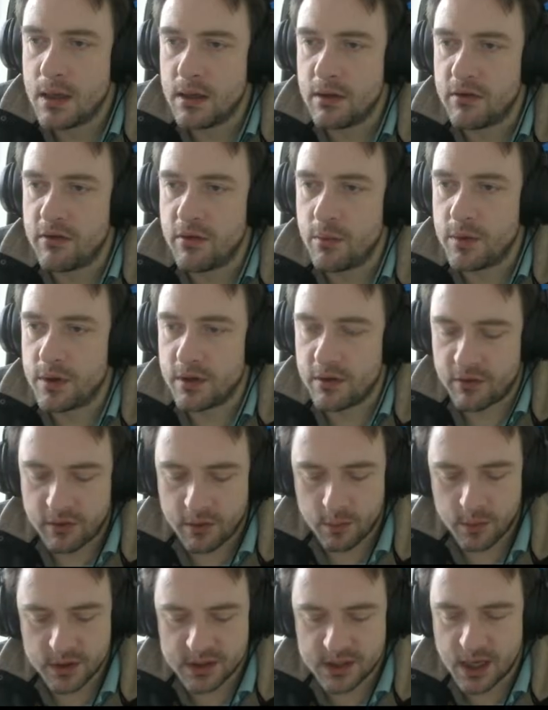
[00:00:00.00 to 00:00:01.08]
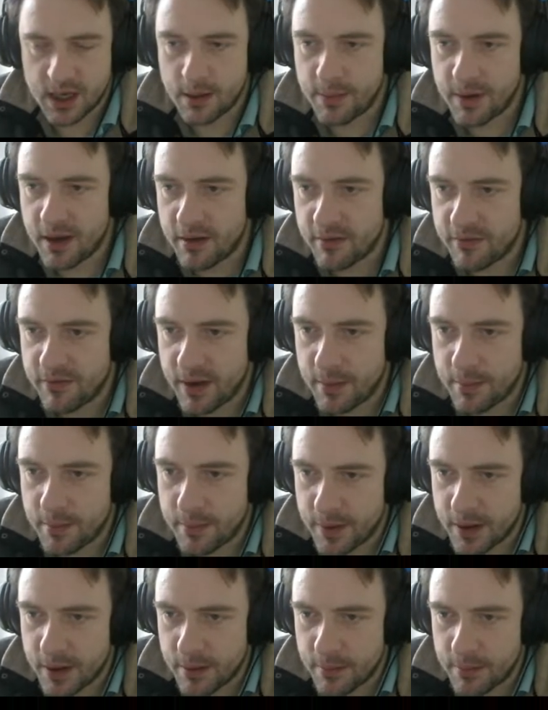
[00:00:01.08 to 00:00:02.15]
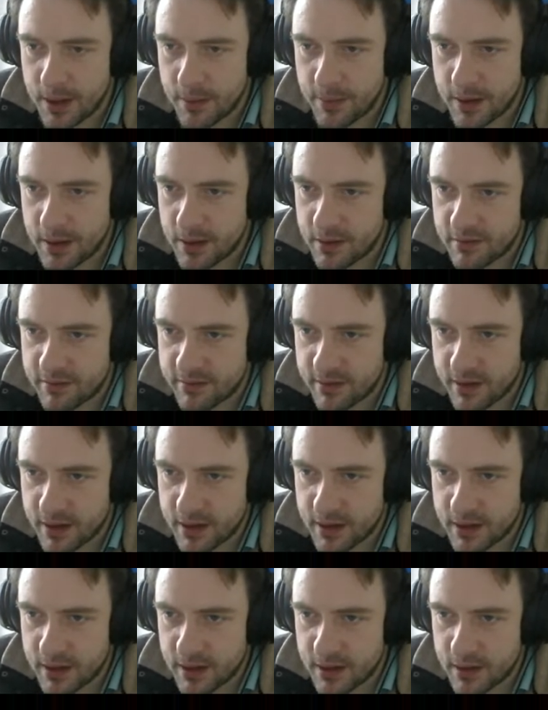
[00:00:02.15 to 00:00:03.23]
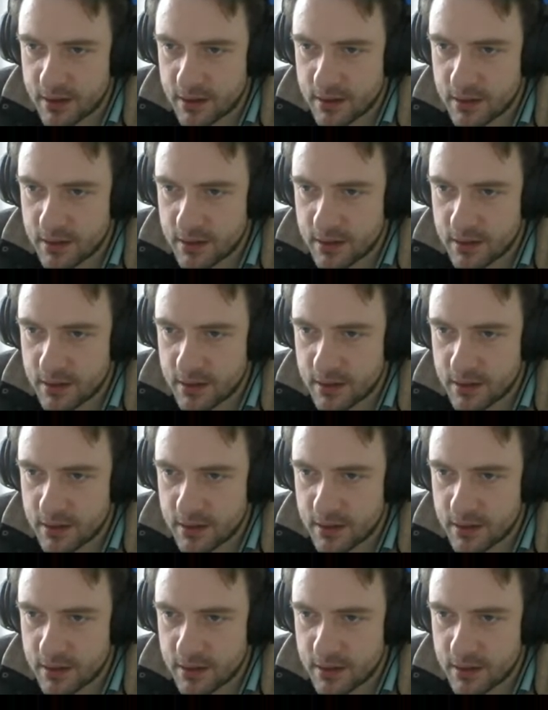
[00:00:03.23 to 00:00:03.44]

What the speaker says: So what else can we say about a vampire? Maybe slightly